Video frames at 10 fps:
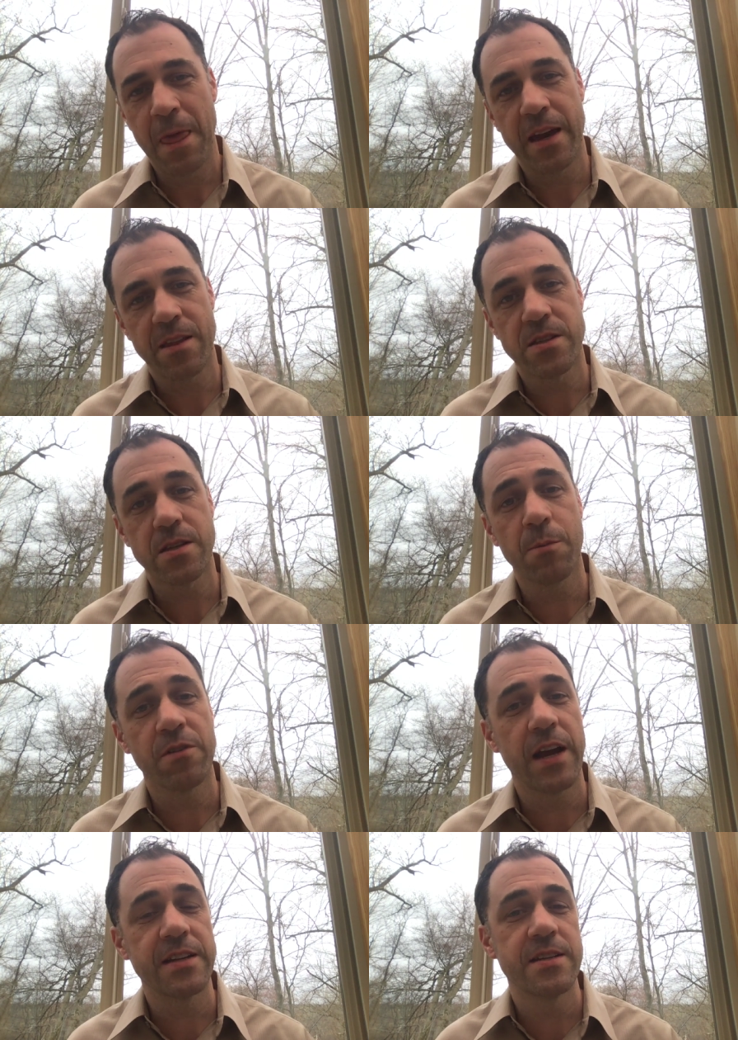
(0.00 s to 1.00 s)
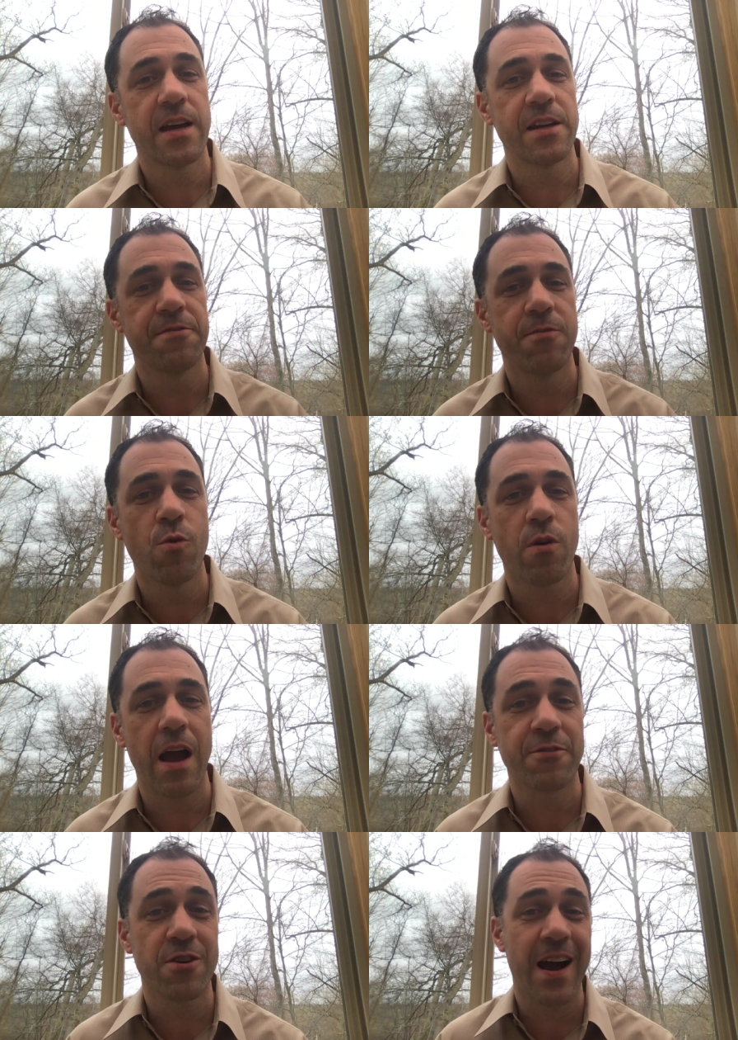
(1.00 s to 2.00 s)
And in the summer of nineteen ninety-four,
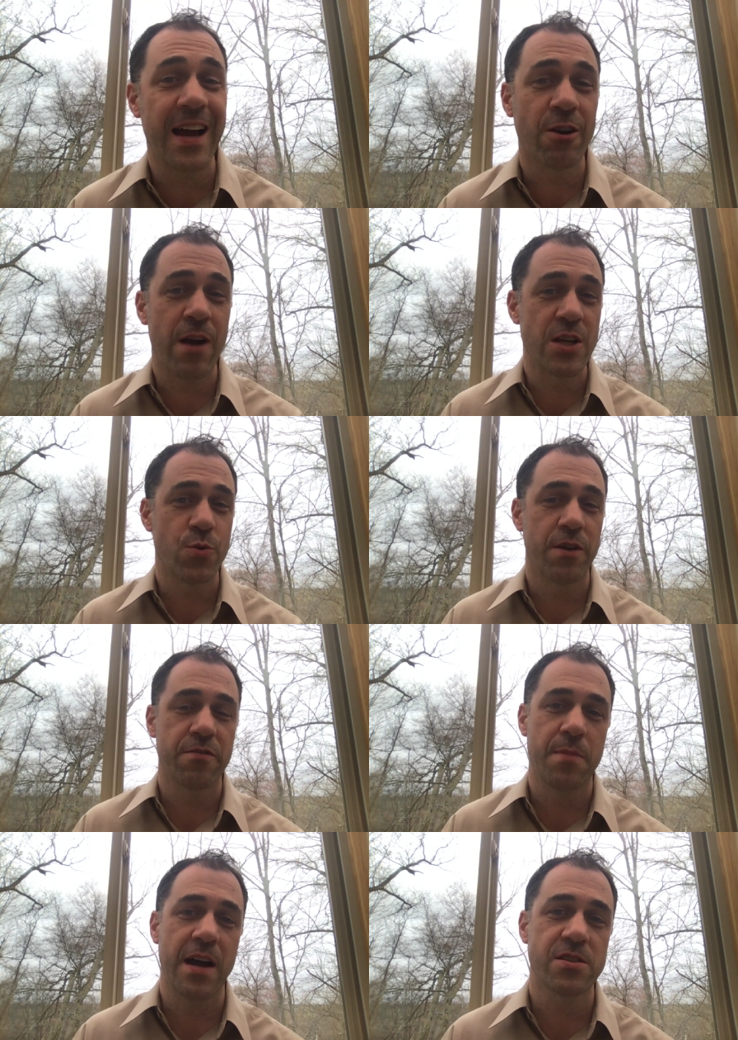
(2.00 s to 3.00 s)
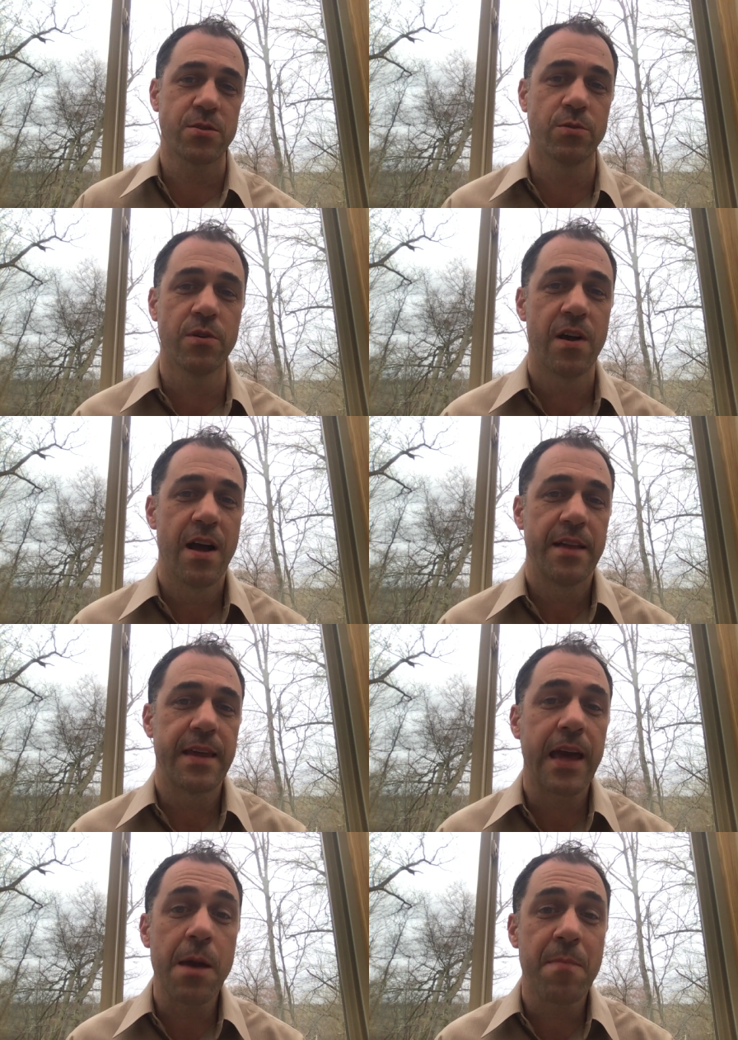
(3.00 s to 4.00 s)
after I graduated from high school,
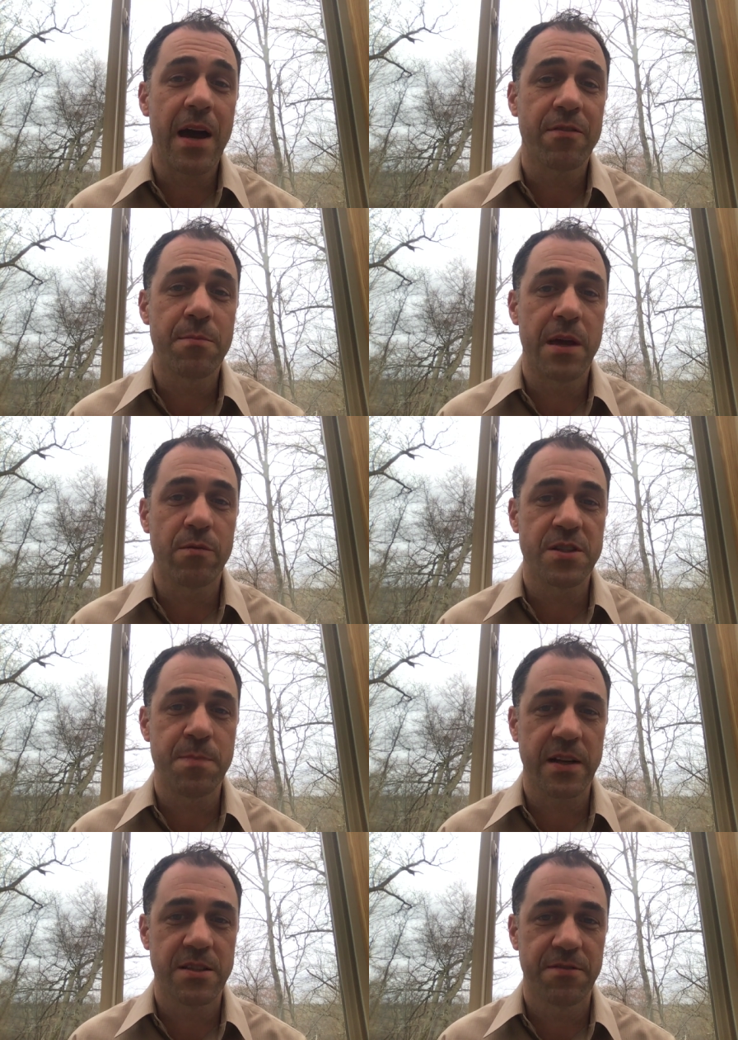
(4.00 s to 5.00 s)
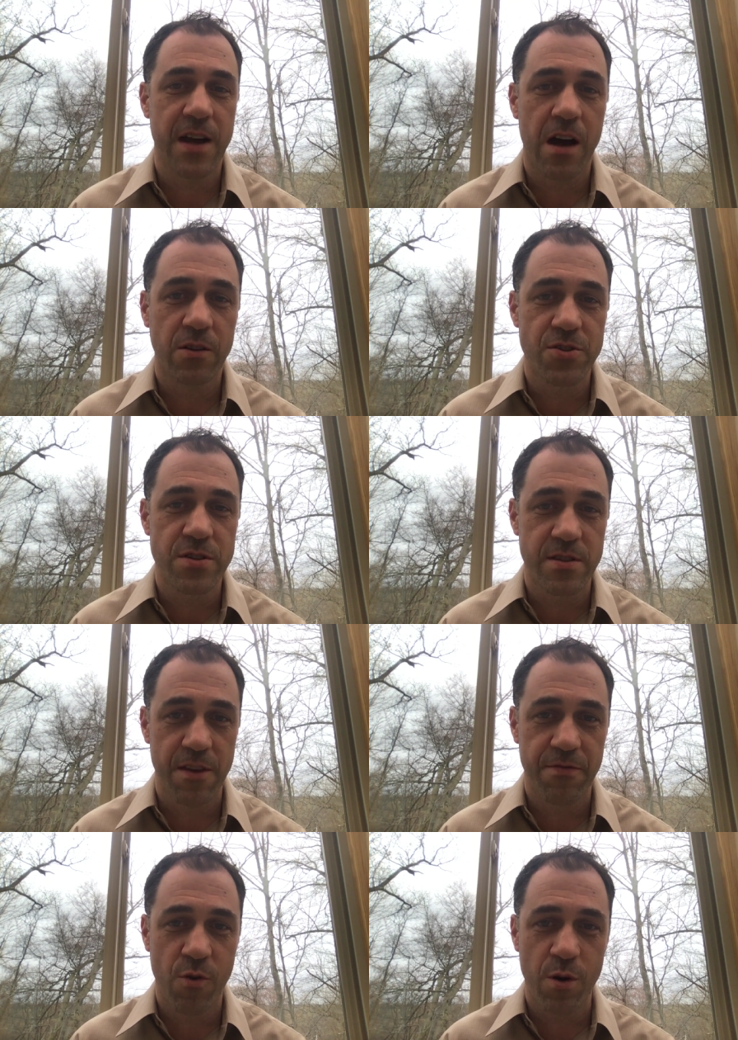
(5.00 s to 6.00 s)
they came back from their respective colleges and they
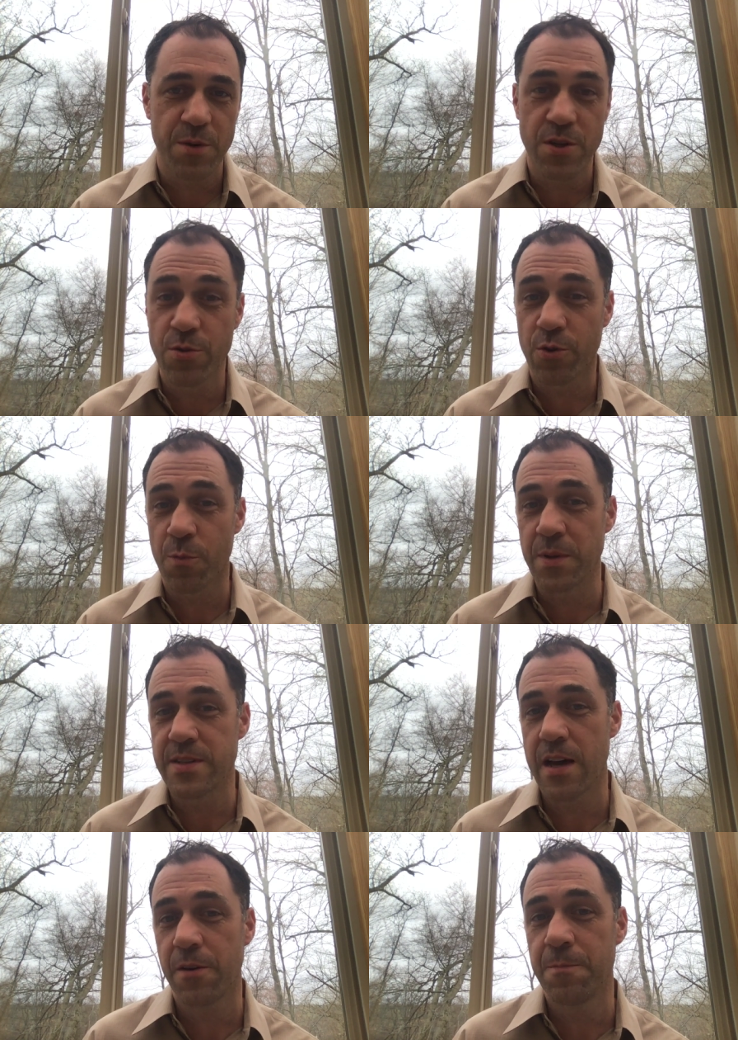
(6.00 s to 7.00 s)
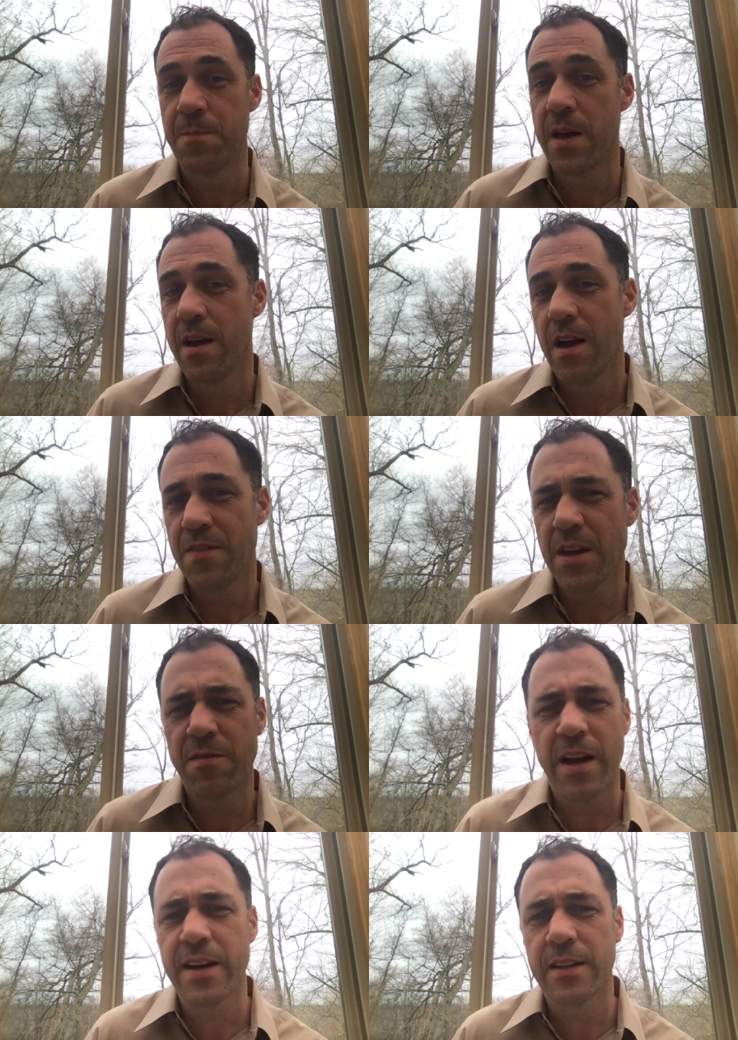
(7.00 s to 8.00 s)
formed a youth group in town. And they
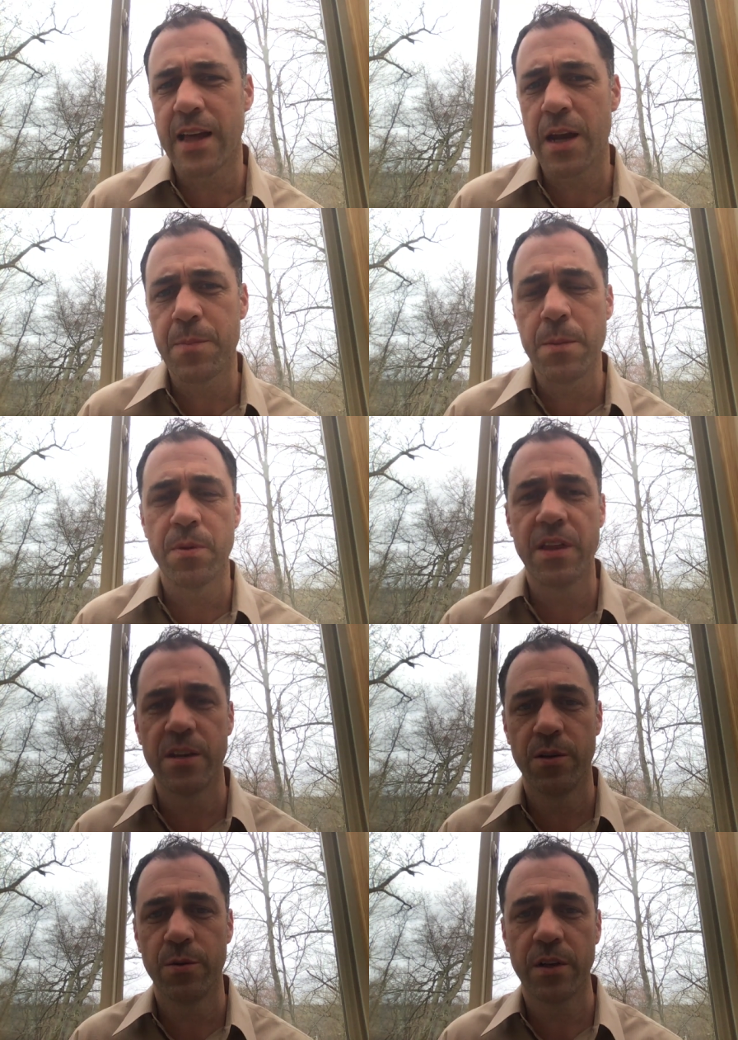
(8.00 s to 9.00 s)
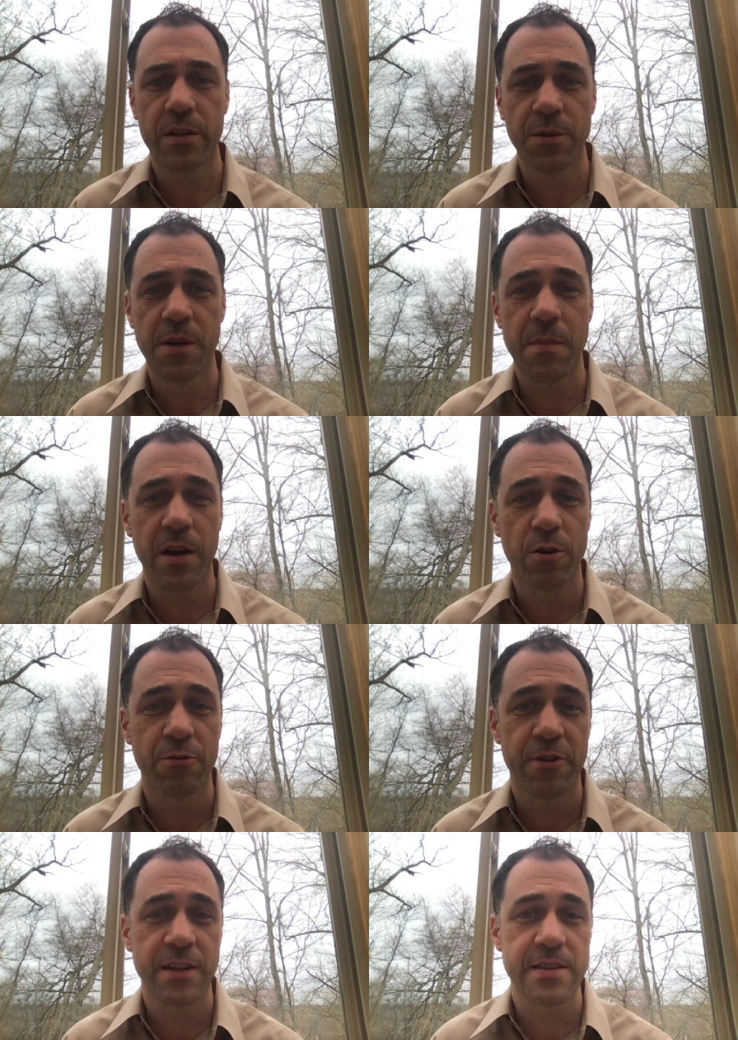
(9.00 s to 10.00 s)
invited a lot of people they knew, including my
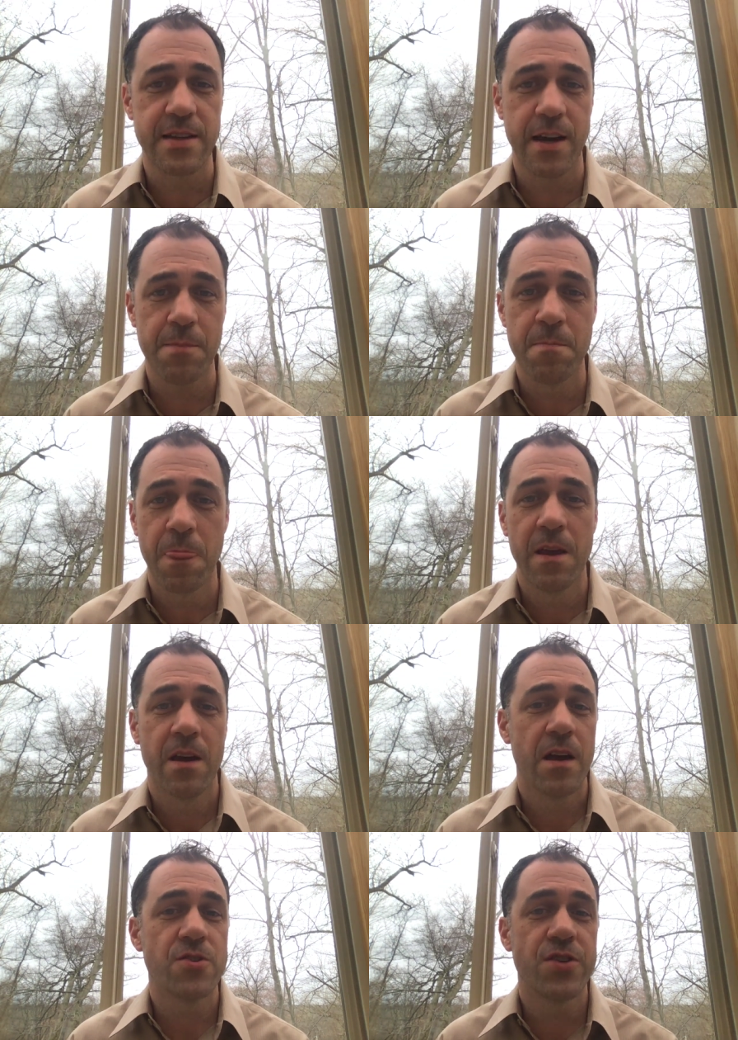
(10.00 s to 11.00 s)
girlfriend at the time, and